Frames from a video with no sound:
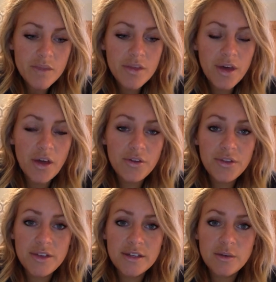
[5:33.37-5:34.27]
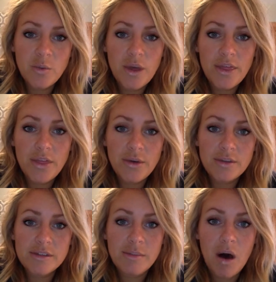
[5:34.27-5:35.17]
The other thing with
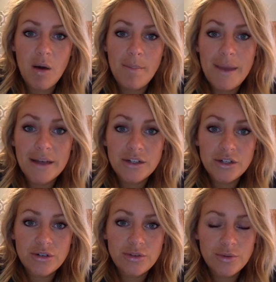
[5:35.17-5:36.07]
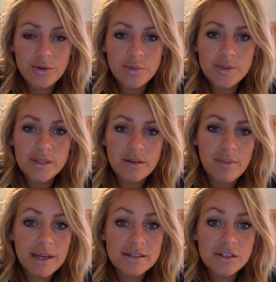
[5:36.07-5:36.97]
those small mentored groups and
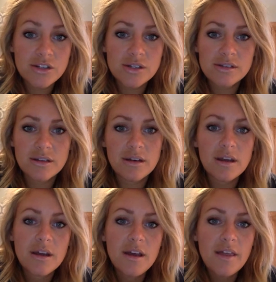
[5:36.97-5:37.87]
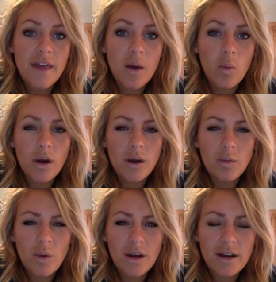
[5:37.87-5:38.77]
messages and that
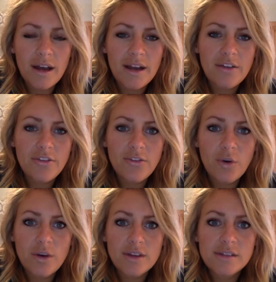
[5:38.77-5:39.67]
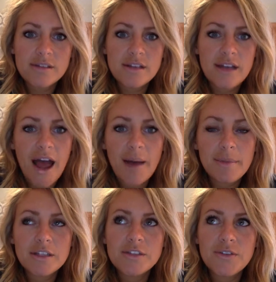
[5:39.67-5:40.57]
one-on-one kind of focused
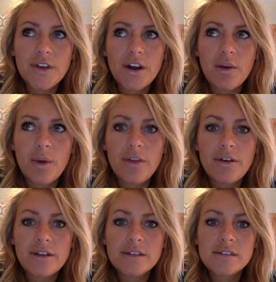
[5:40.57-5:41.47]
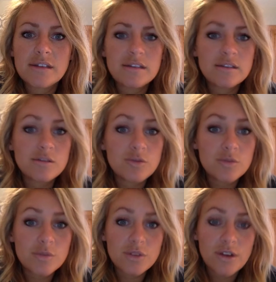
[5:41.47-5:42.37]
atmosphere, whether it's in
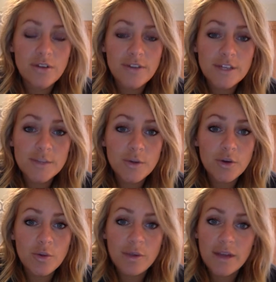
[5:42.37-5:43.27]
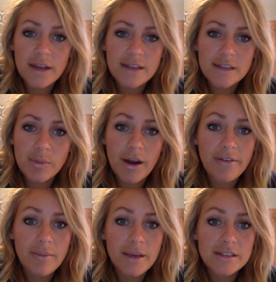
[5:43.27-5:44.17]
Zooms or in a Facebook group or, like I said,
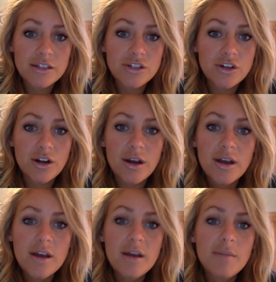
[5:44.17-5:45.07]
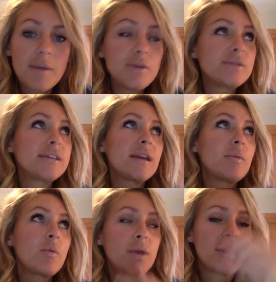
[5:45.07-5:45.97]
private message, or maybe you set up
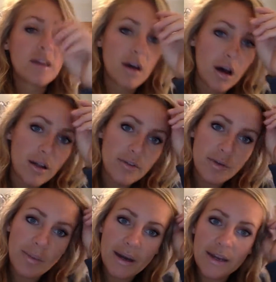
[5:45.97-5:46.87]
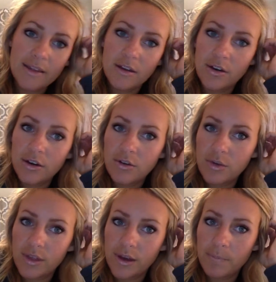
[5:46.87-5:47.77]
a weekly call every Monday that you're going to do
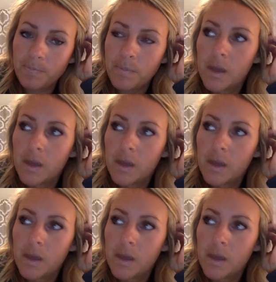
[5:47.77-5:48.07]
with them,